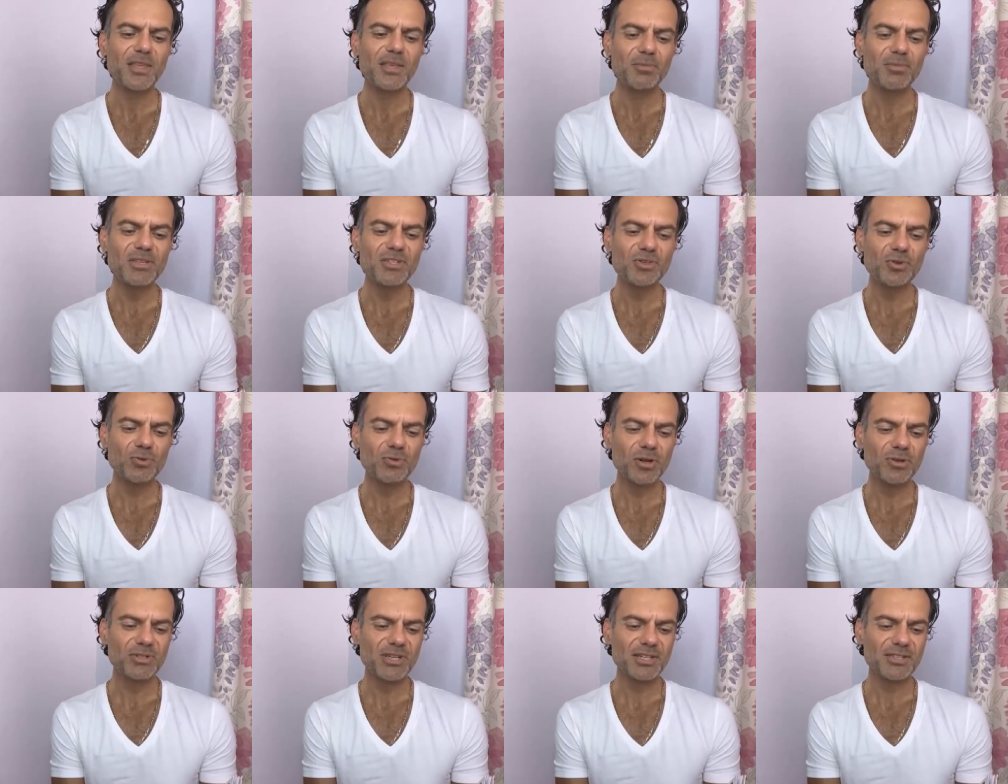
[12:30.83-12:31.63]
Miss Dior
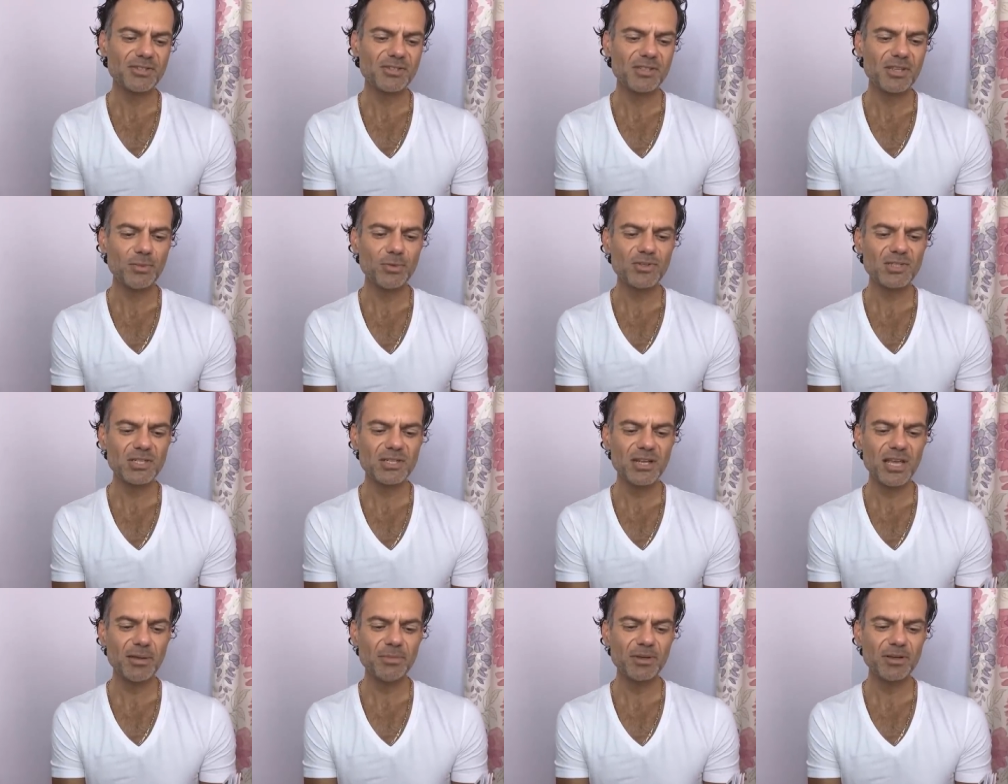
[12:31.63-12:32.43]
Rose essence. There was a
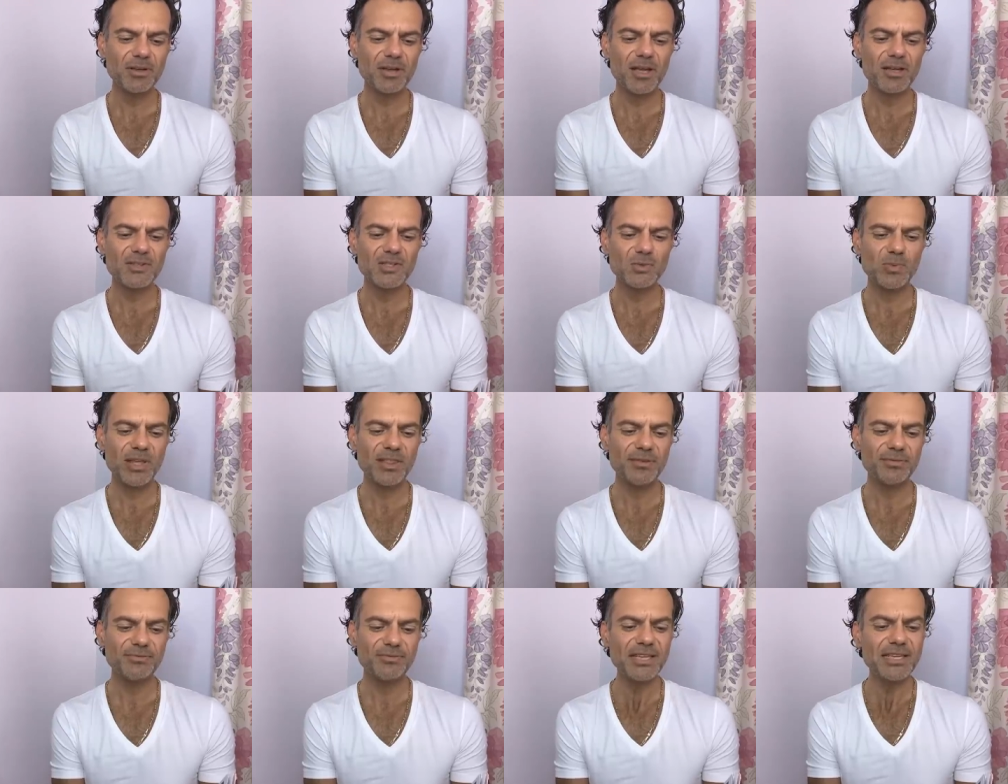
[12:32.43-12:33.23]
time in Grasse when
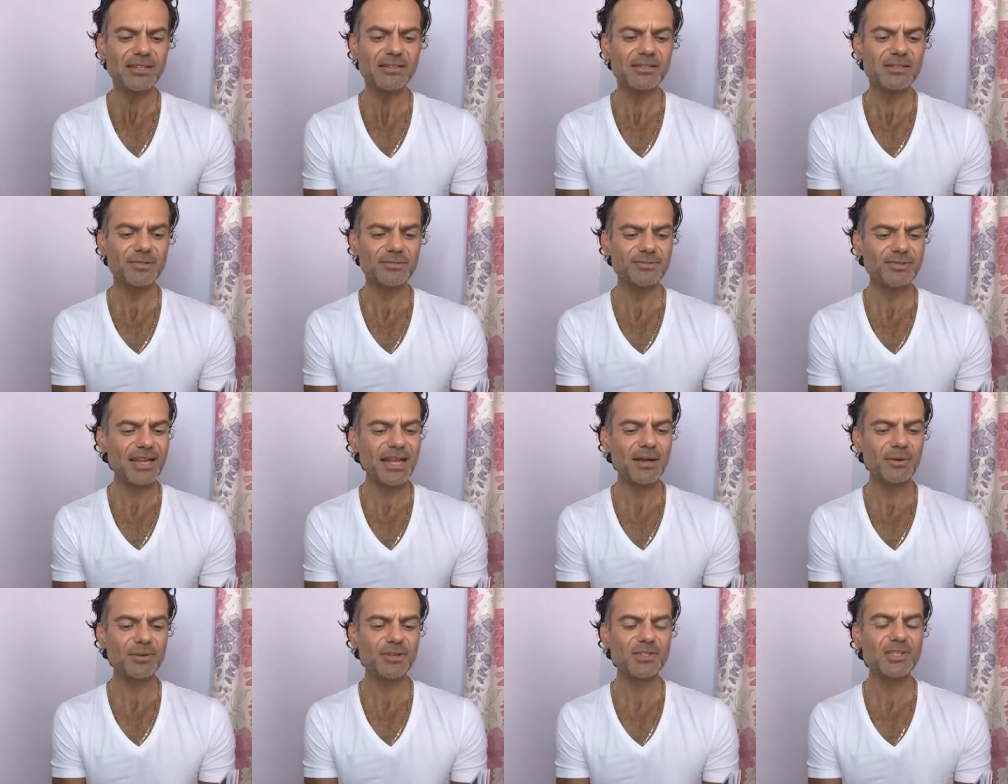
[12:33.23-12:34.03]
the fields of
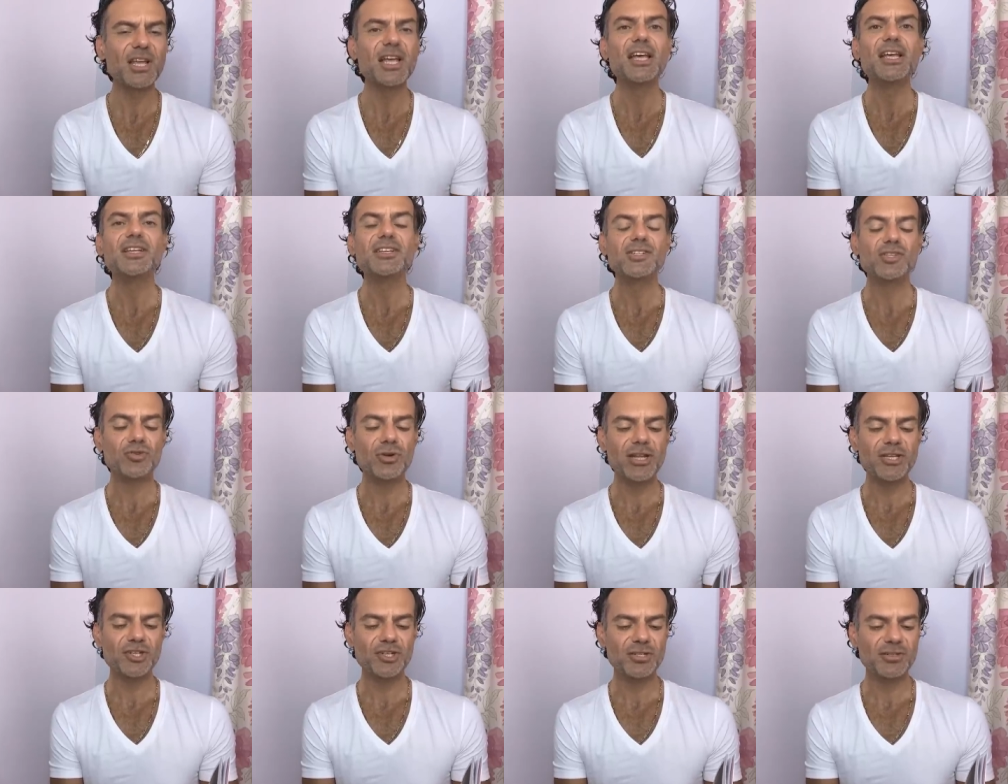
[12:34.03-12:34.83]
flowers
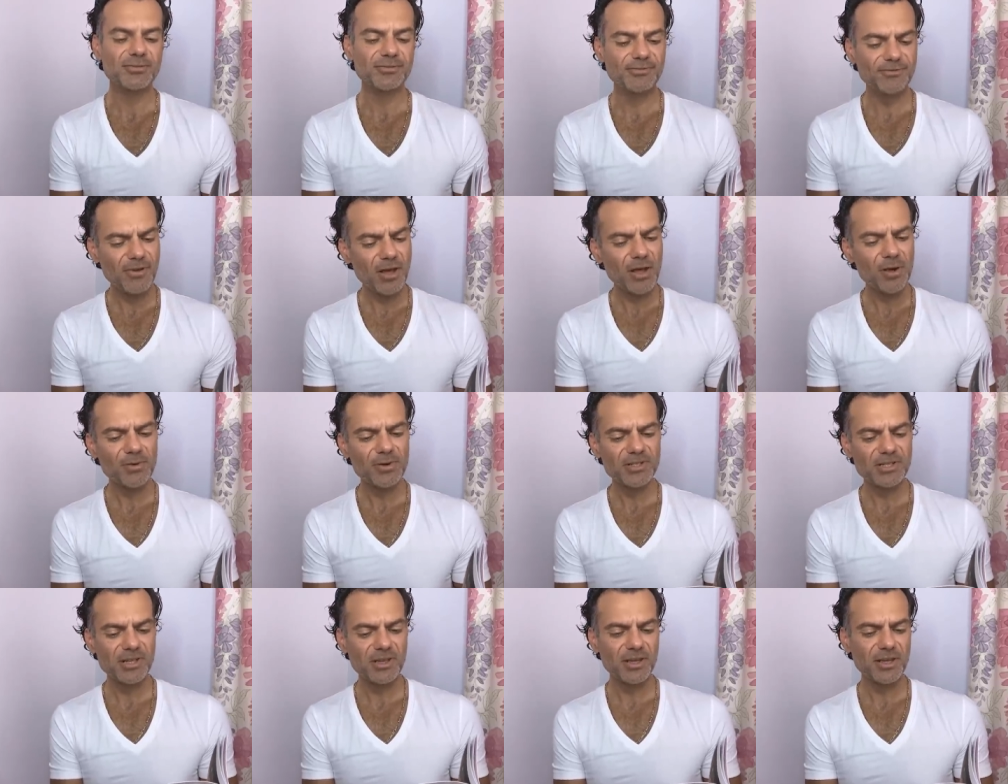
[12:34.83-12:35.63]
stretched as far
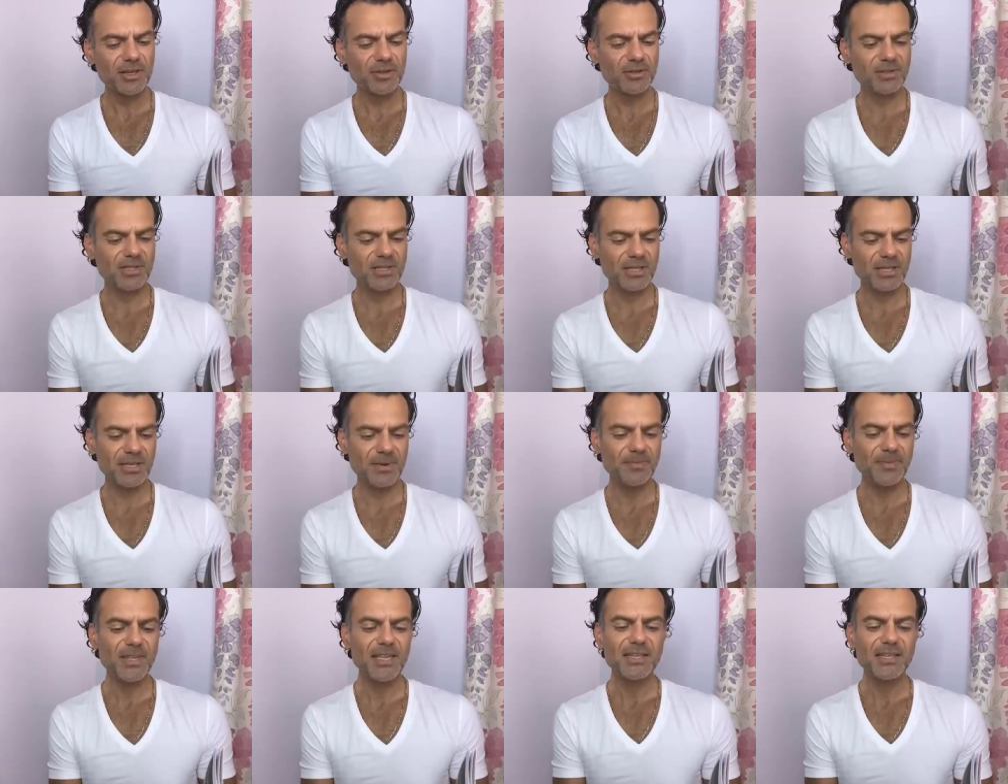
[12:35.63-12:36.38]
as the eye could see.